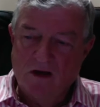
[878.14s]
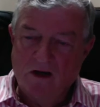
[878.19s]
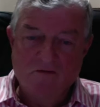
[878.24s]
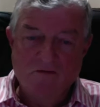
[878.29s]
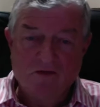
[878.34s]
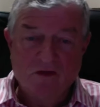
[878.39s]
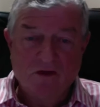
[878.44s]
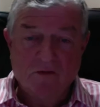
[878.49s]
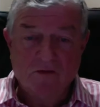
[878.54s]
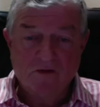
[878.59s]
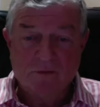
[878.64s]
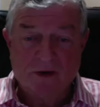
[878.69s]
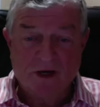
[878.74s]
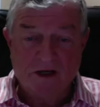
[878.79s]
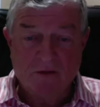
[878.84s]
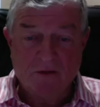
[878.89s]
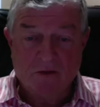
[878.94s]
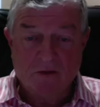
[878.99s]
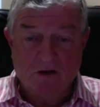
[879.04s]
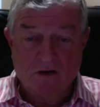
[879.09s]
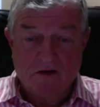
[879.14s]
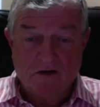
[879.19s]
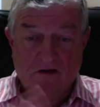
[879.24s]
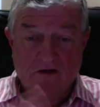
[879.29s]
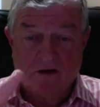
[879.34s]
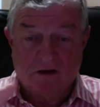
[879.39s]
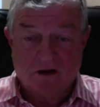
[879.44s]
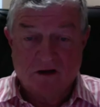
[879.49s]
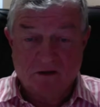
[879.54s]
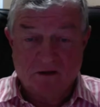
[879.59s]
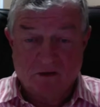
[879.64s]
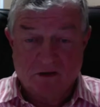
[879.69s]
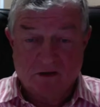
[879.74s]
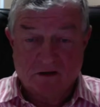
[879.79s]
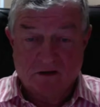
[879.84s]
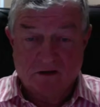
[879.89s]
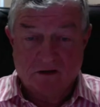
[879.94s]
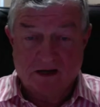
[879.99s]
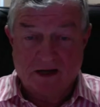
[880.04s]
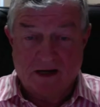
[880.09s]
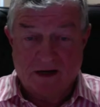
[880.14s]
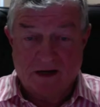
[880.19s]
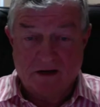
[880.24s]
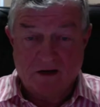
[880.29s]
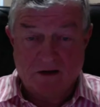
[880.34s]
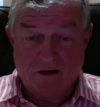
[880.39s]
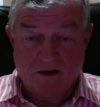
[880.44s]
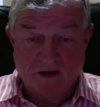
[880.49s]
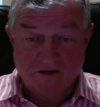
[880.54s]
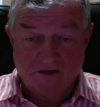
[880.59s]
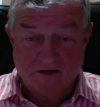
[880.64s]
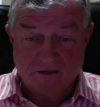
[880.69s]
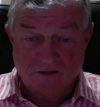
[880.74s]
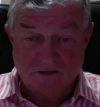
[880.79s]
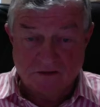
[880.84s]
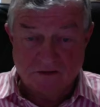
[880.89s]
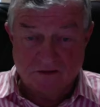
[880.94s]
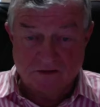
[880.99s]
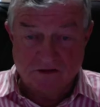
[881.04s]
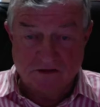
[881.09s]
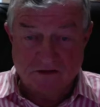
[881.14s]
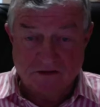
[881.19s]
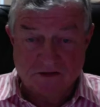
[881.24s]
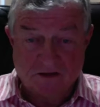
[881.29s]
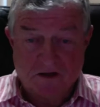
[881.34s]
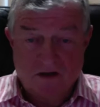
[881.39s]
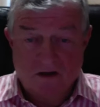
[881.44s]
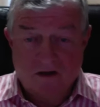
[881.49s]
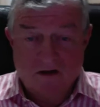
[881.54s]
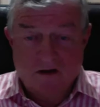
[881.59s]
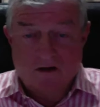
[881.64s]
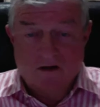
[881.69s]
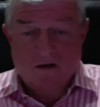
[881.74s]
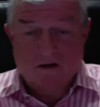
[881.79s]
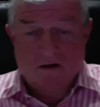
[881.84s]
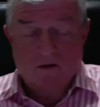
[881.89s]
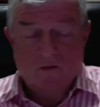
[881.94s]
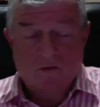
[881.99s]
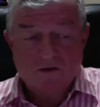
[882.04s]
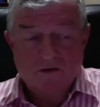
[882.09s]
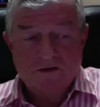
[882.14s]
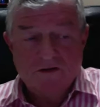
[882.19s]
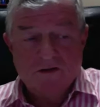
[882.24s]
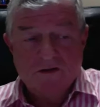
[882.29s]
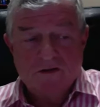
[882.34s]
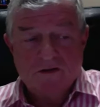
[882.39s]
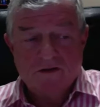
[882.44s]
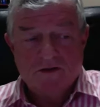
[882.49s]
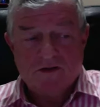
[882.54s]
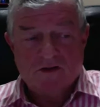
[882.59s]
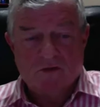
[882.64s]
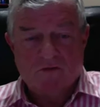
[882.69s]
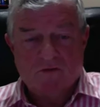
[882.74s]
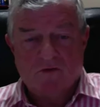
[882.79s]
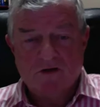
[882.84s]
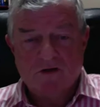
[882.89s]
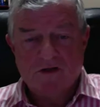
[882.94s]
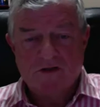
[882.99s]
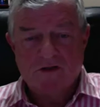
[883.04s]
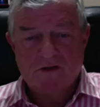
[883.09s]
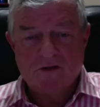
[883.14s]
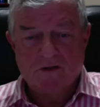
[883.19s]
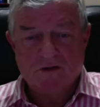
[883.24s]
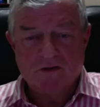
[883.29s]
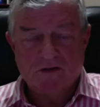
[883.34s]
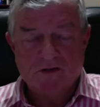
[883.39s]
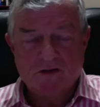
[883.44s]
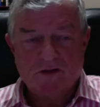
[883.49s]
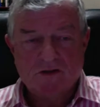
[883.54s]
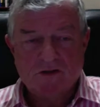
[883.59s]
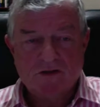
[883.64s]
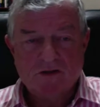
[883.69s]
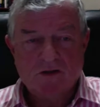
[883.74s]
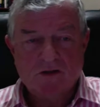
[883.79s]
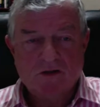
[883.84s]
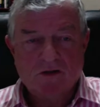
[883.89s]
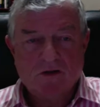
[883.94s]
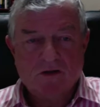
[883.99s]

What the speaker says: And everything was manual then, there were card indexes, and "I want you to do some research